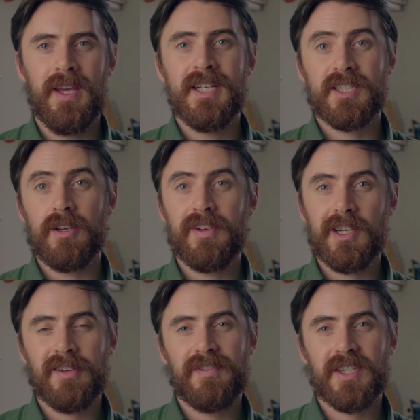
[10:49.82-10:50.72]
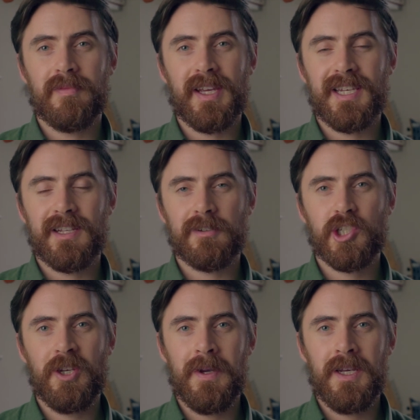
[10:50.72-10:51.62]
So if you're looking for something a little
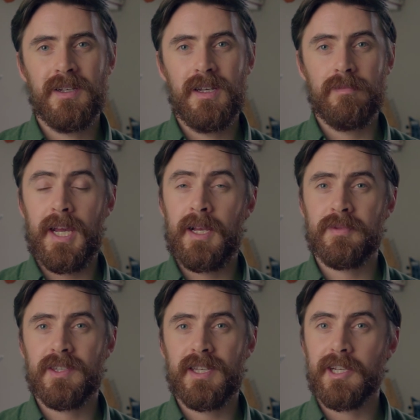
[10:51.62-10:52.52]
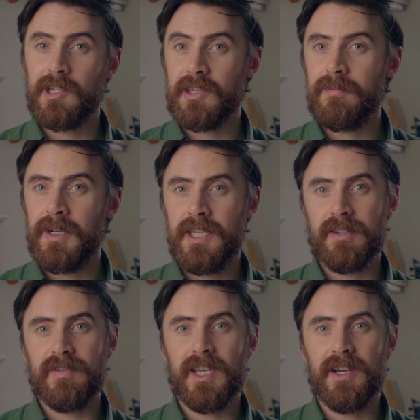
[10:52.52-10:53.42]
cheaper, perhaps take a look at my
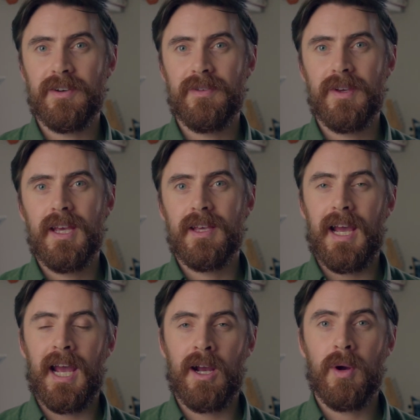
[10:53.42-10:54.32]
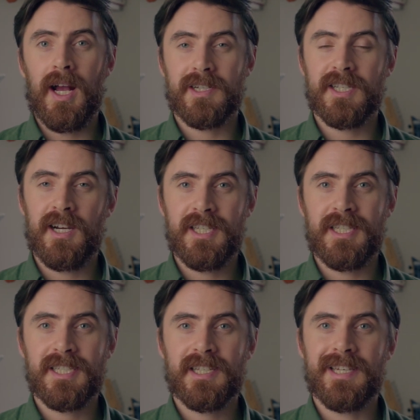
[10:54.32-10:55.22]
other video, How a Tidy
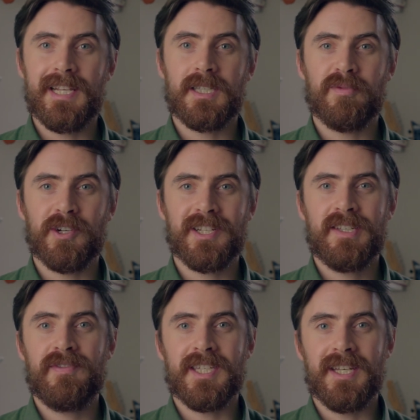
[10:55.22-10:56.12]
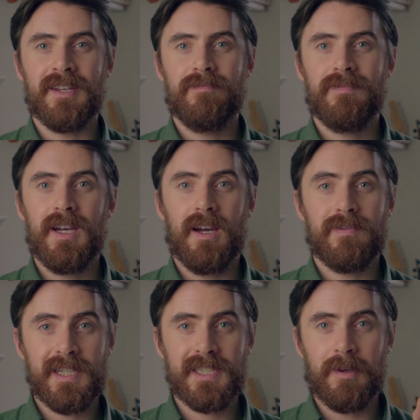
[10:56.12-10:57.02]
Desk Can Lead to Productivity. I've
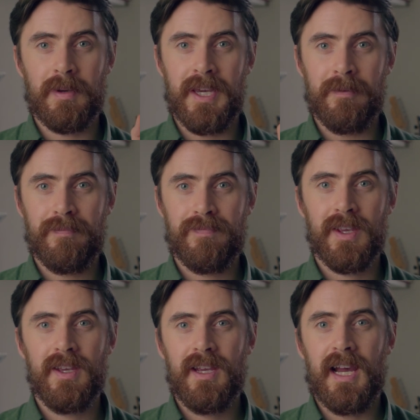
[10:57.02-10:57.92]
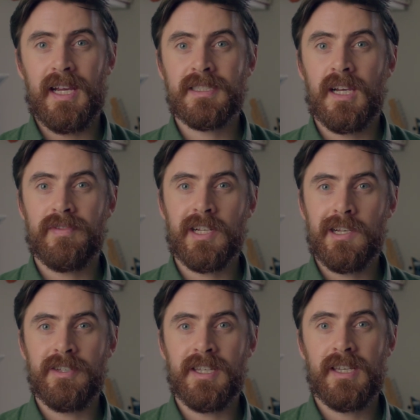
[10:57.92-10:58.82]
linked it up here, and I've
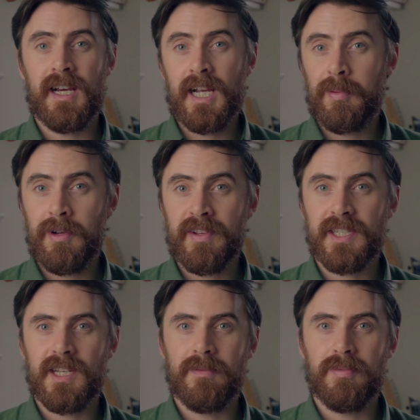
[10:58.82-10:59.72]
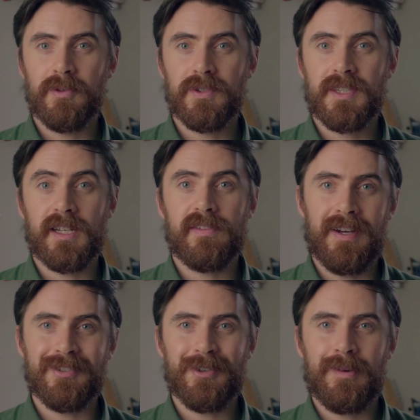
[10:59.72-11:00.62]
included a couple of examples that I
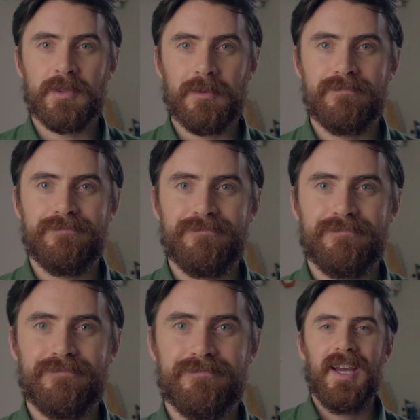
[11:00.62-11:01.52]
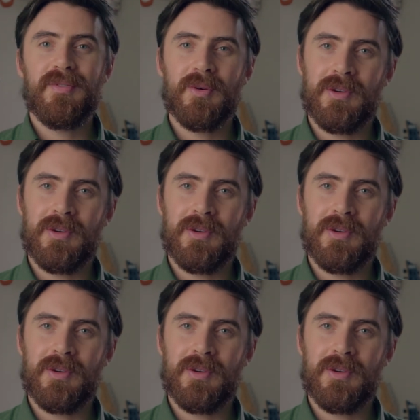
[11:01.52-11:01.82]
found on Amazon. If you're